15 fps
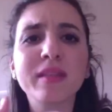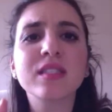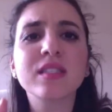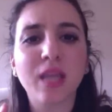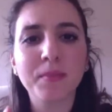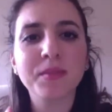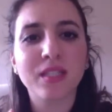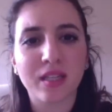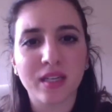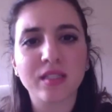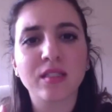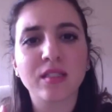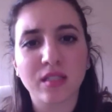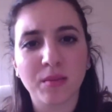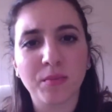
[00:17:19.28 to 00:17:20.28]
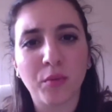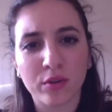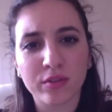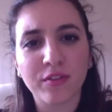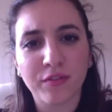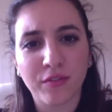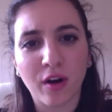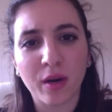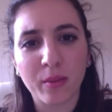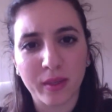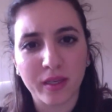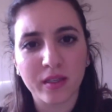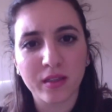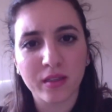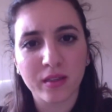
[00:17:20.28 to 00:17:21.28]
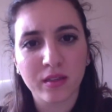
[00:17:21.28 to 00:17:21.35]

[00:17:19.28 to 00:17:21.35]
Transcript: subsidies to support the farming.